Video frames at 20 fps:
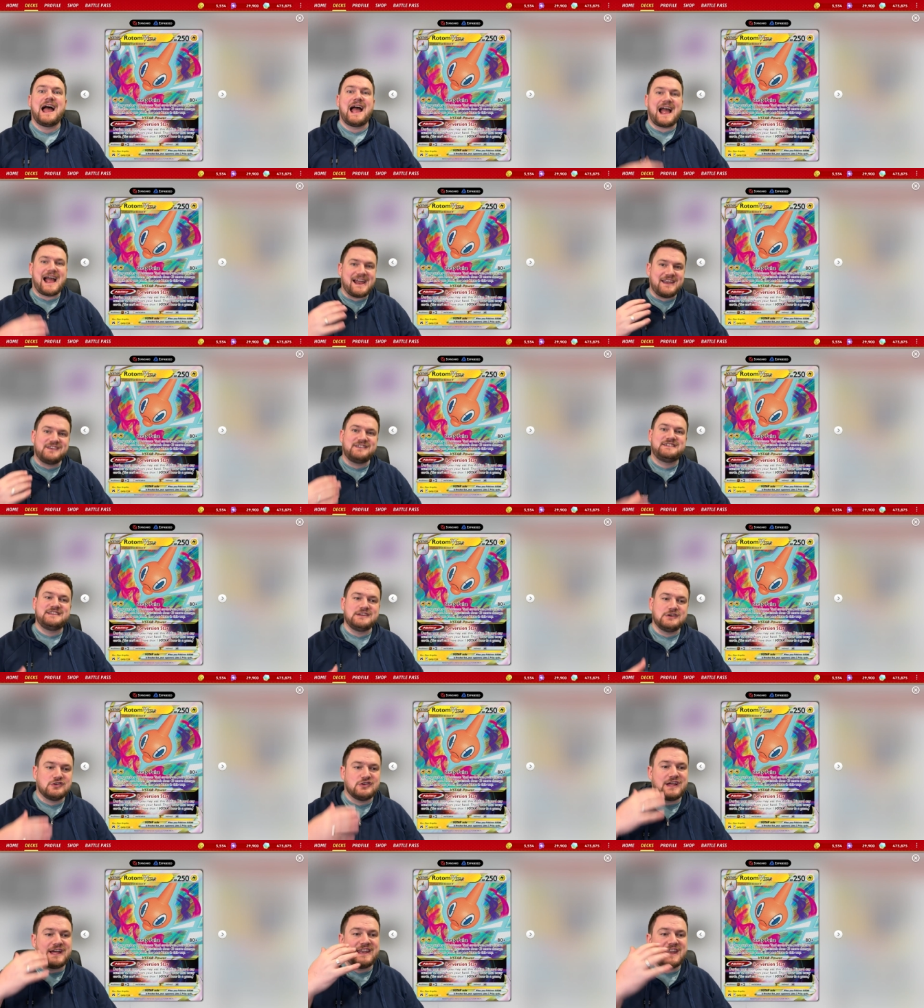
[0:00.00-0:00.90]
and
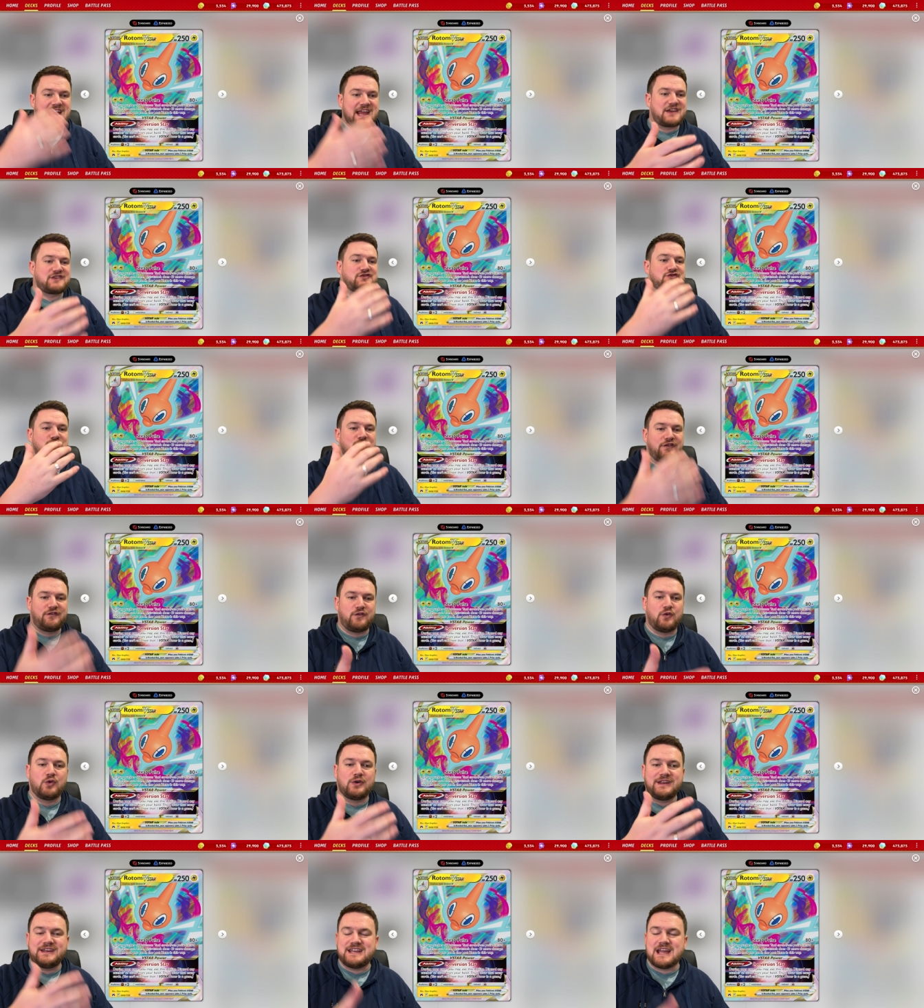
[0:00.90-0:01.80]
deal an extra
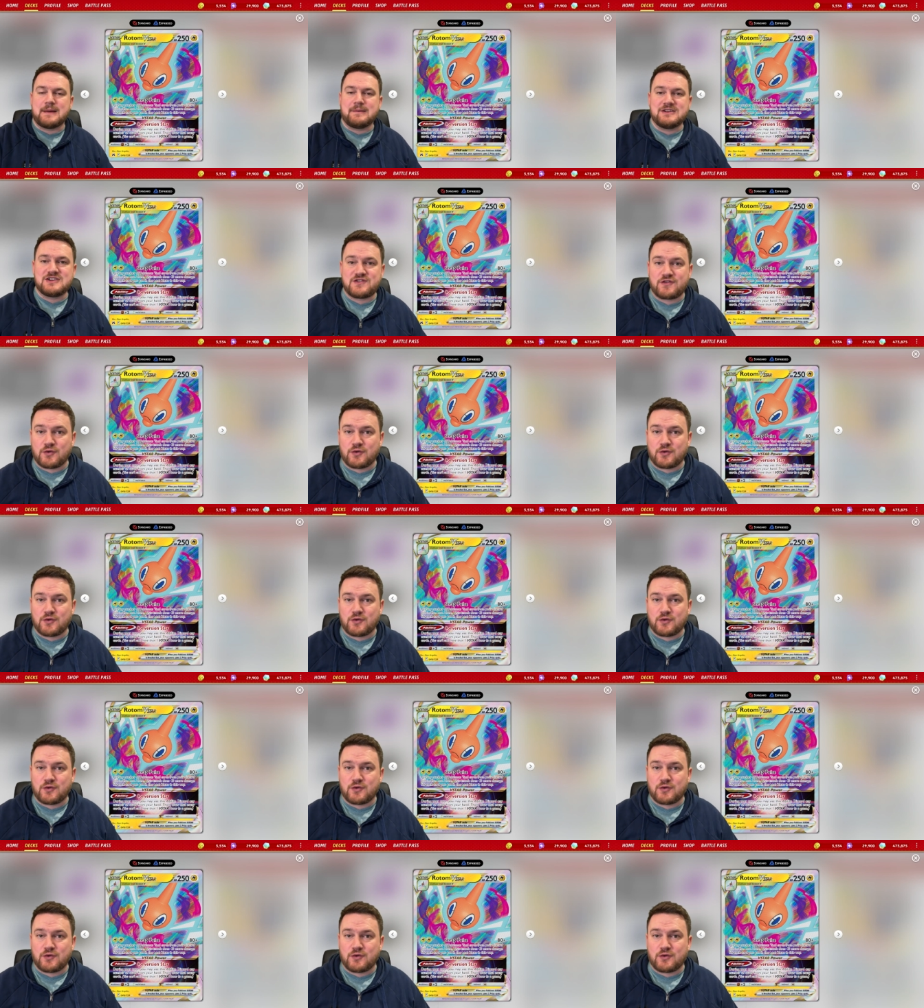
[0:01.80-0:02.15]
40 damage